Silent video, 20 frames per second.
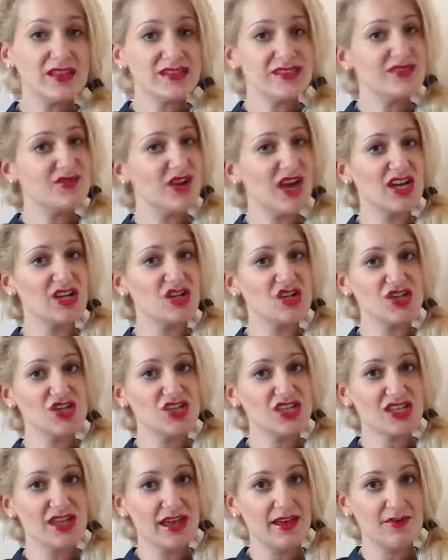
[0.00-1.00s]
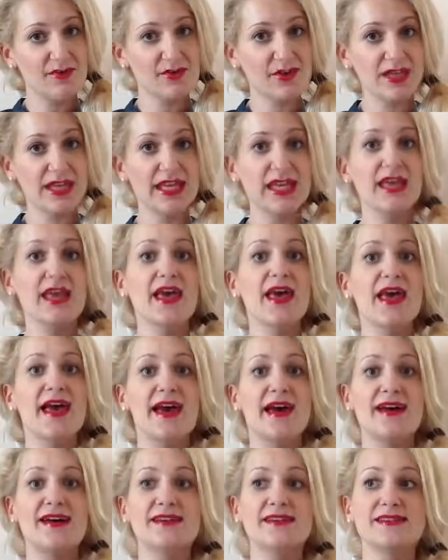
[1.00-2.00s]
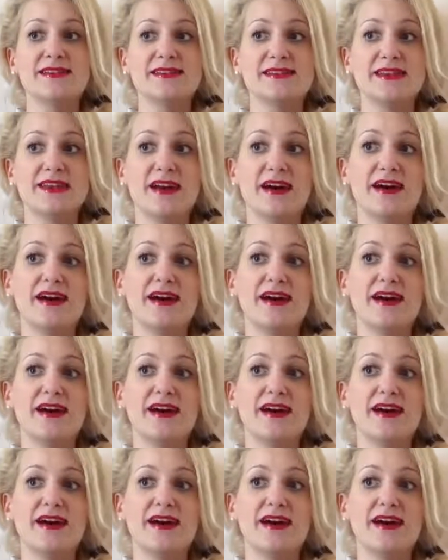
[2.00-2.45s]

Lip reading: instructions carefully and